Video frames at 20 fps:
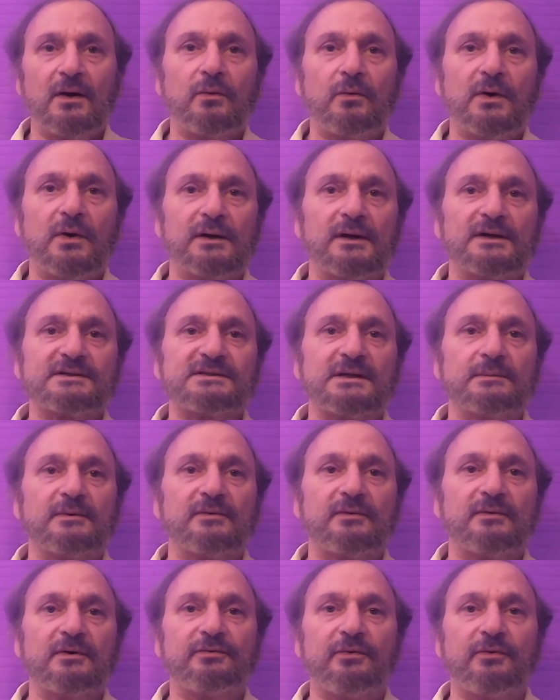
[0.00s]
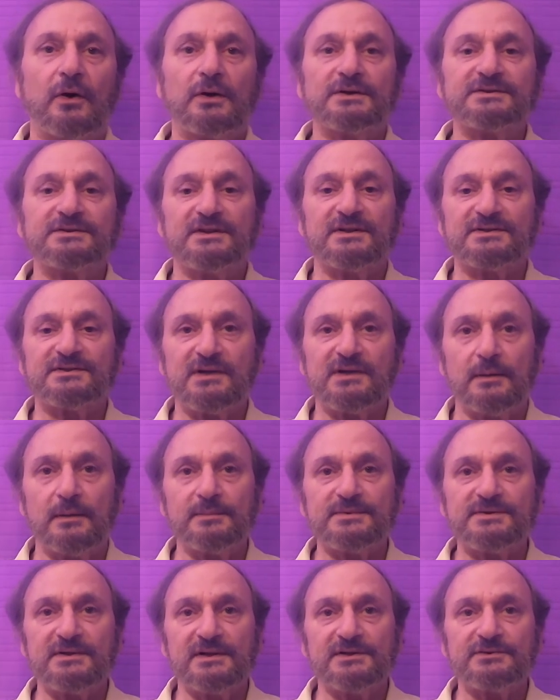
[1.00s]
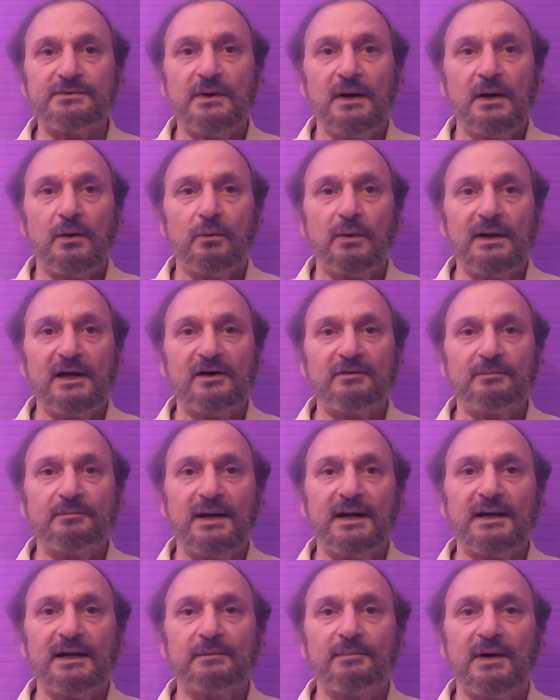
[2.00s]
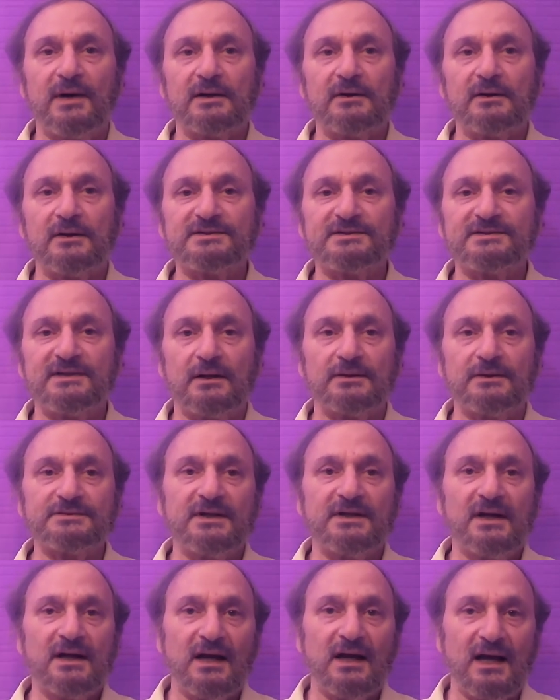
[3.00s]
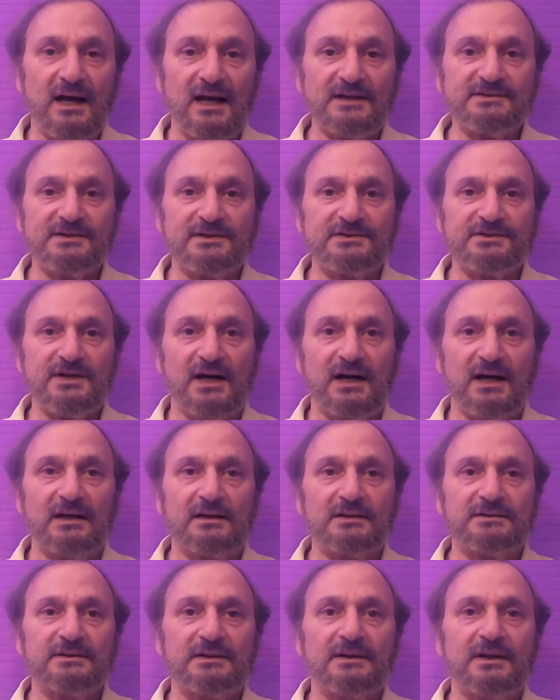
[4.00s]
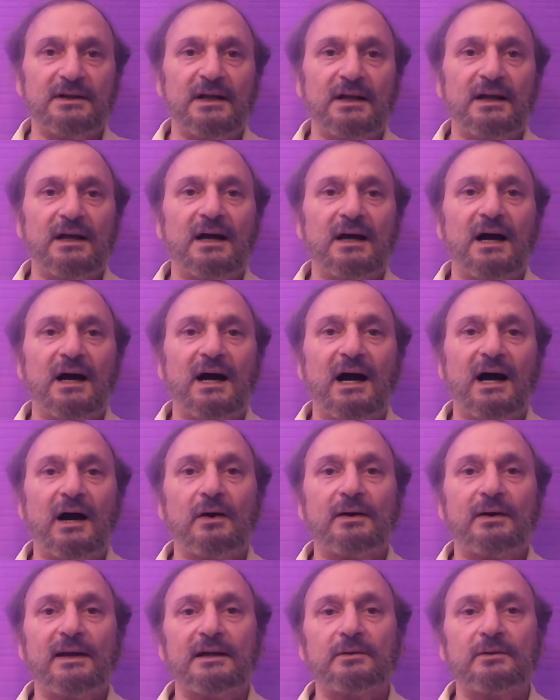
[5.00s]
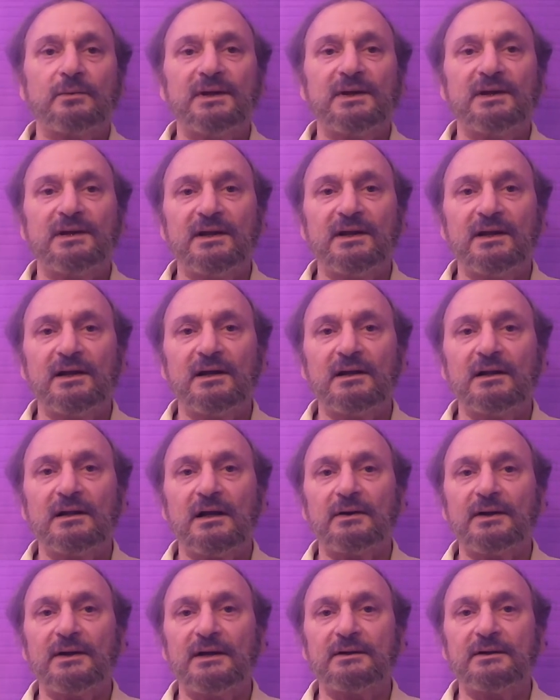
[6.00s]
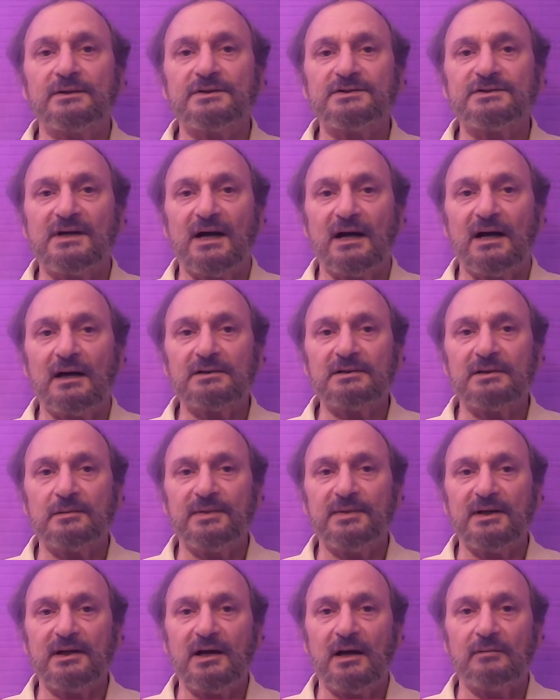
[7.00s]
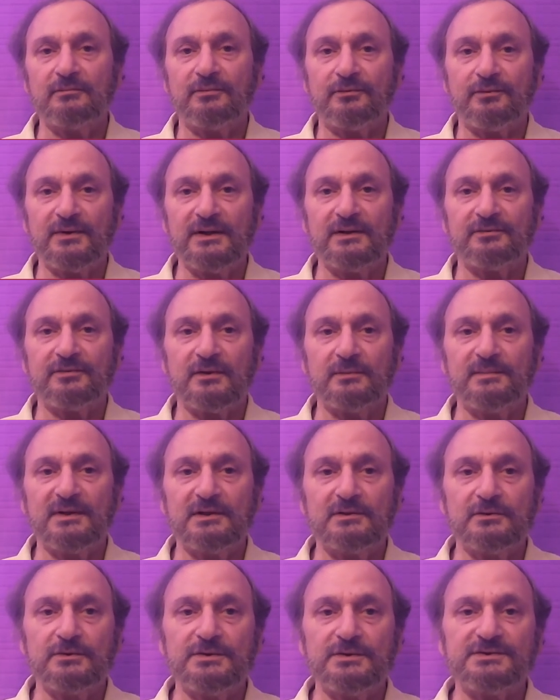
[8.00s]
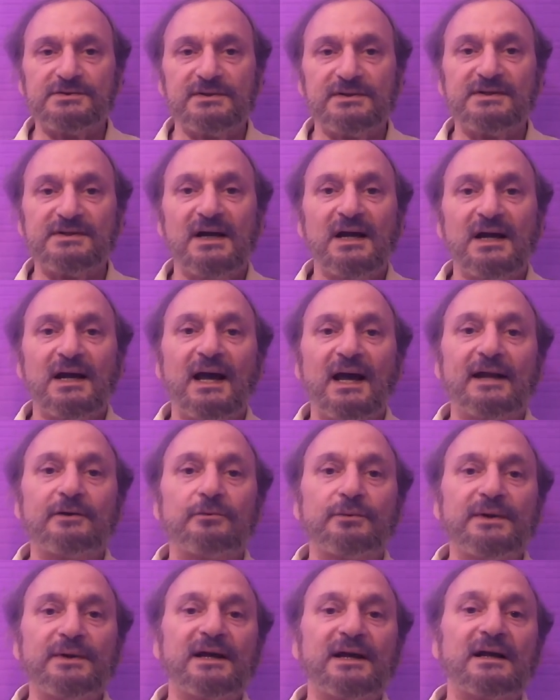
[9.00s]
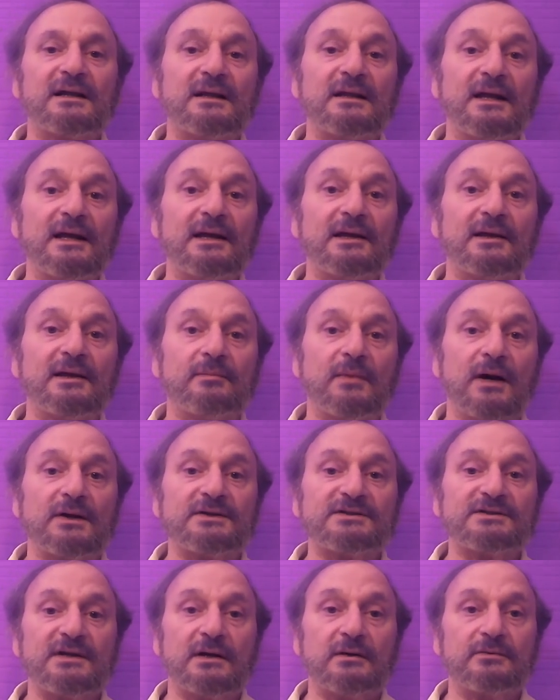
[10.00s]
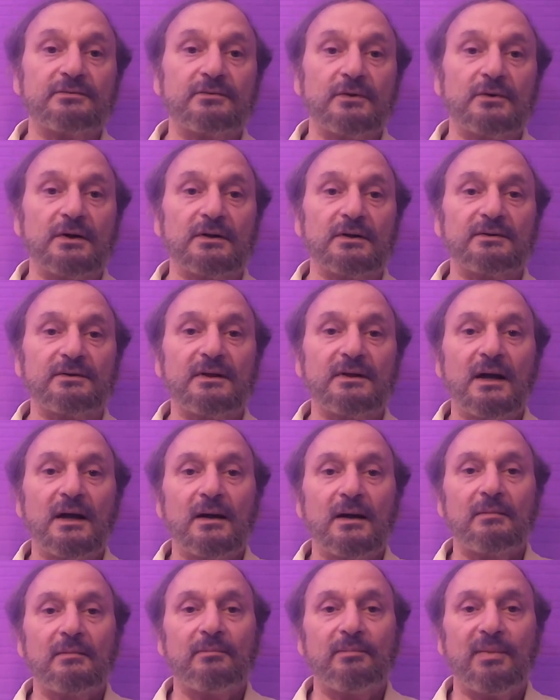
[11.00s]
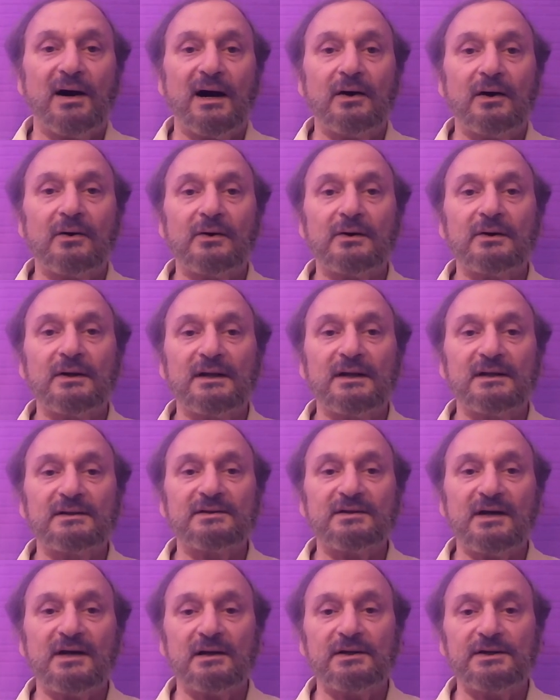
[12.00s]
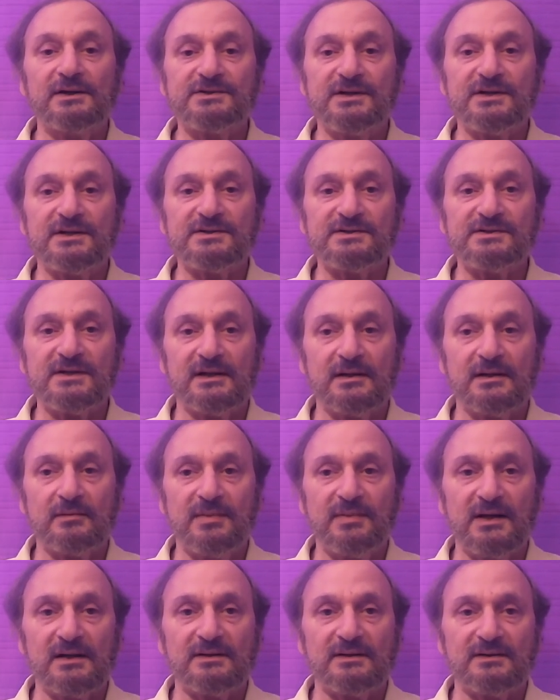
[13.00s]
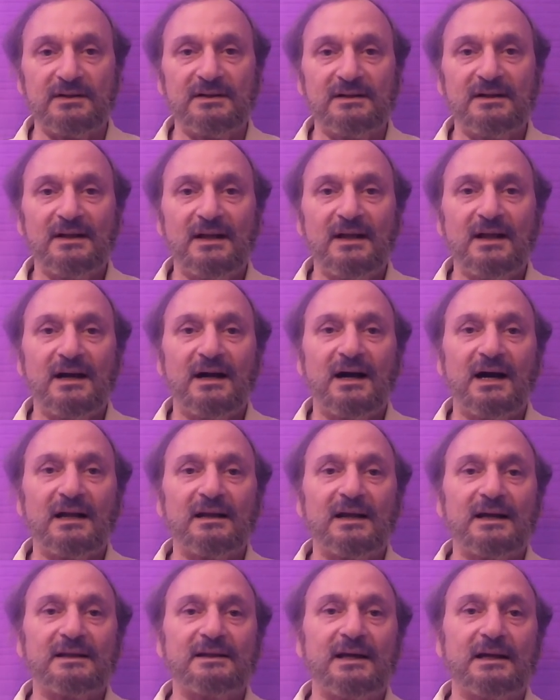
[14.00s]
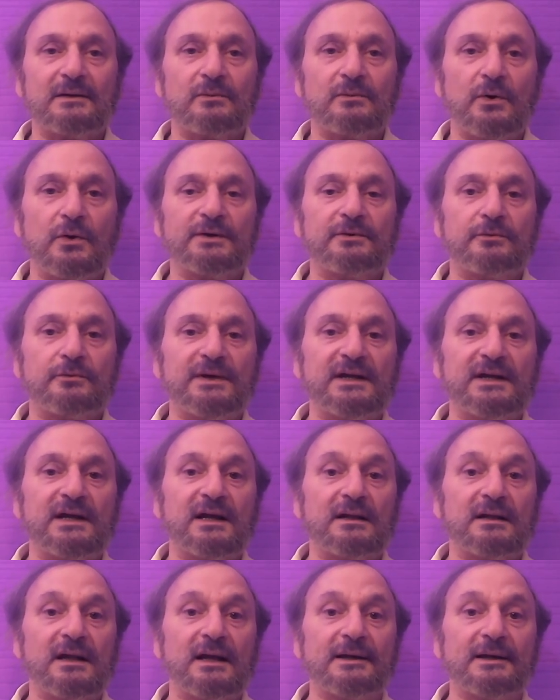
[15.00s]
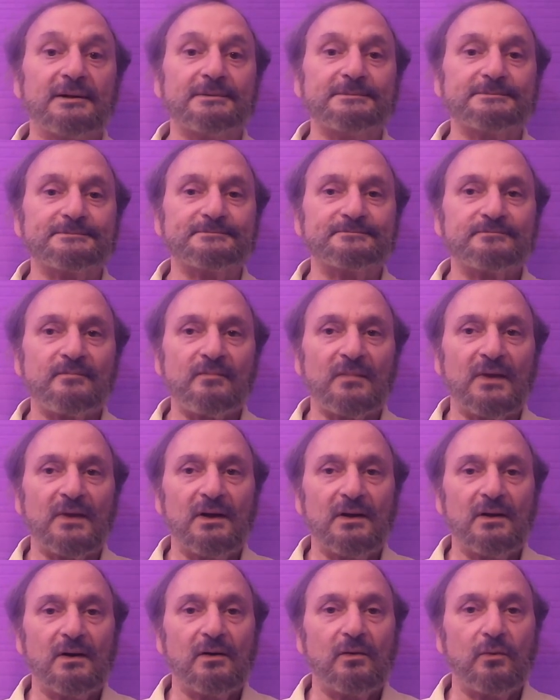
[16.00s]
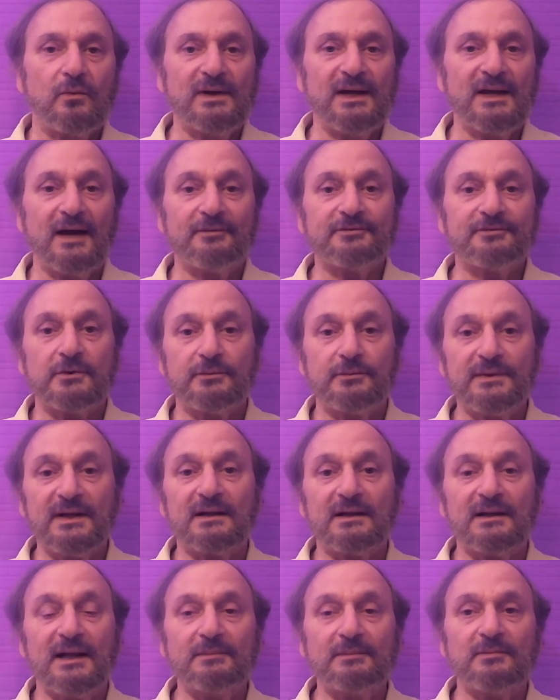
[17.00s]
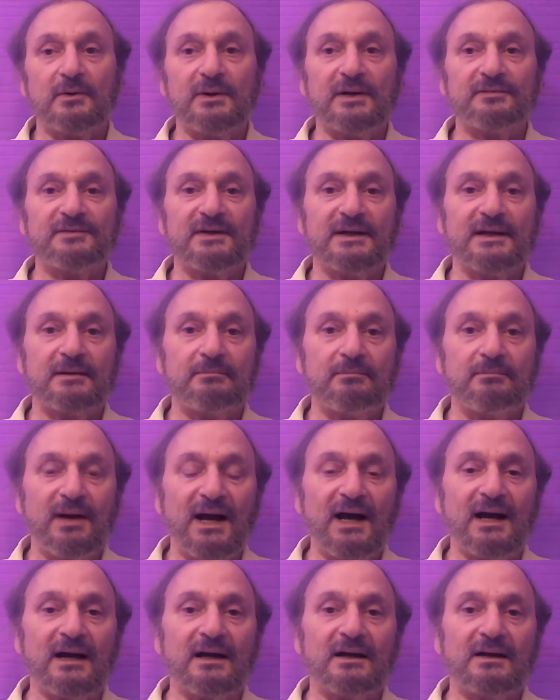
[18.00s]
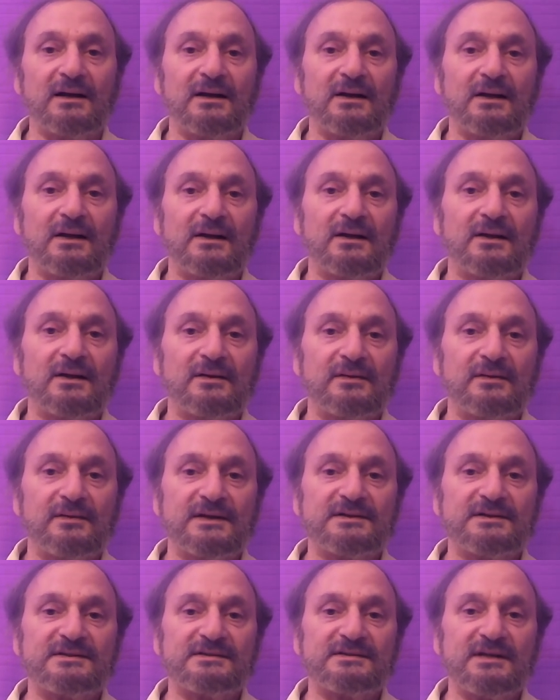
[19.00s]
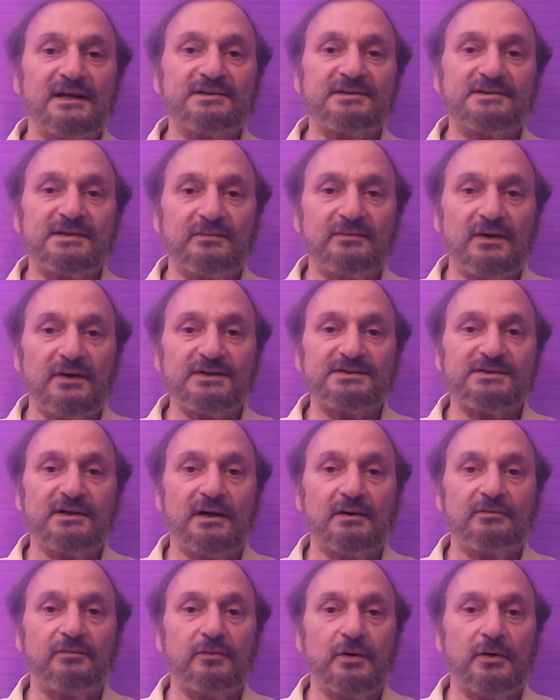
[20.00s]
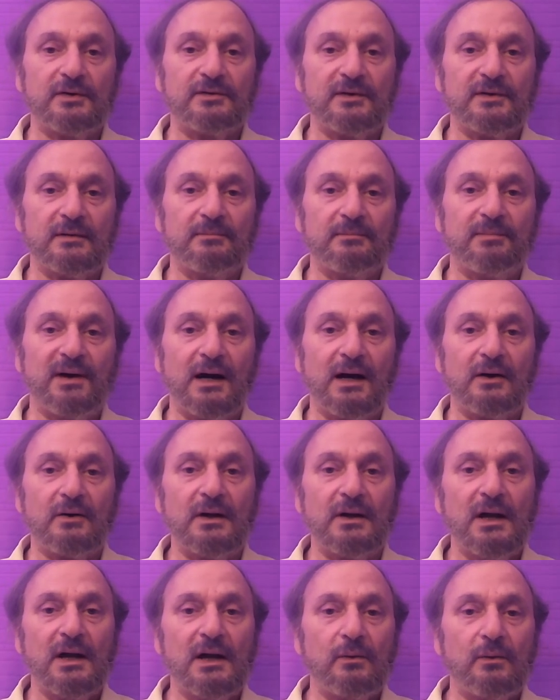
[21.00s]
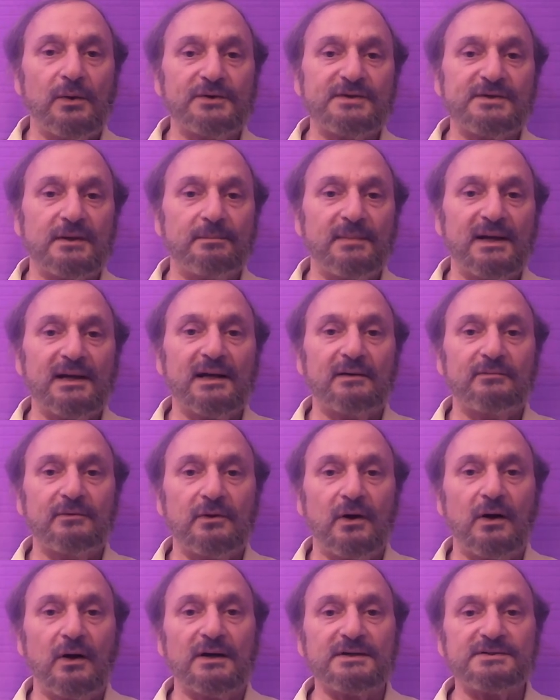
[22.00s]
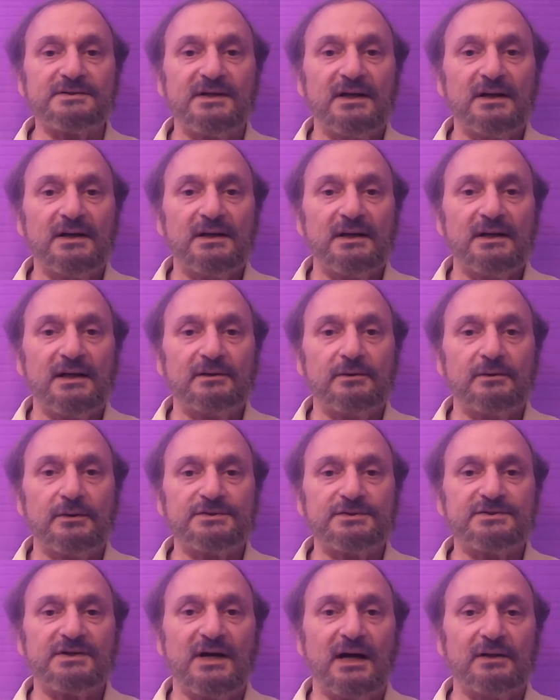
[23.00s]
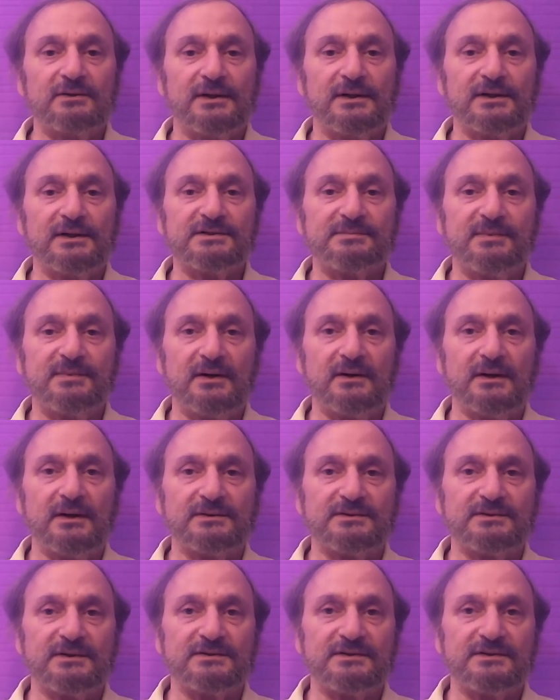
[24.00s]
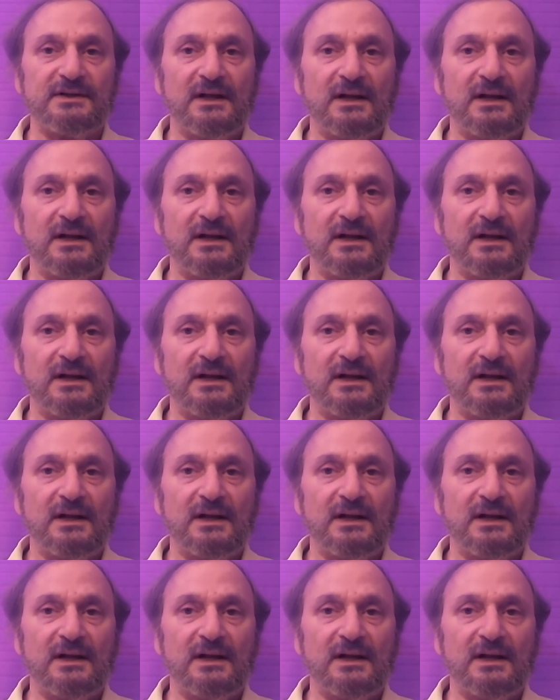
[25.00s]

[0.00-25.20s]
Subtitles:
What are some of the false assumptions we have made about ourselves as a child? How can we heal our inner child and become free from illusions and reclaim our self-worth, power, intelligence, and ability? I like that word reclaim. We have to reclaim it. We have to get back this sense of our self-worth and power, which we may have lost in those childhood experiences.